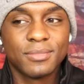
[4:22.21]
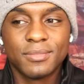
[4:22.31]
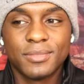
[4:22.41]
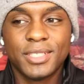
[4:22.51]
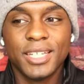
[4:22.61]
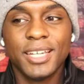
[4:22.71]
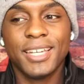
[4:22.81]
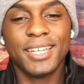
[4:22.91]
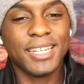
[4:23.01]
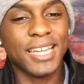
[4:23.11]
He is a
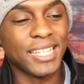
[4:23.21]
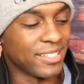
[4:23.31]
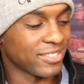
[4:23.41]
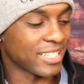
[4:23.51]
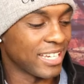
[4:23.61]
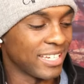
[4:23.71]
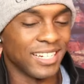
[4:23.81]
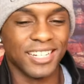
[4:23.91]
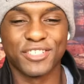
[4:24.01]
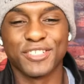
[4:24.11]
Dang, and they're
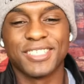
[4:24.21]
saying Usher's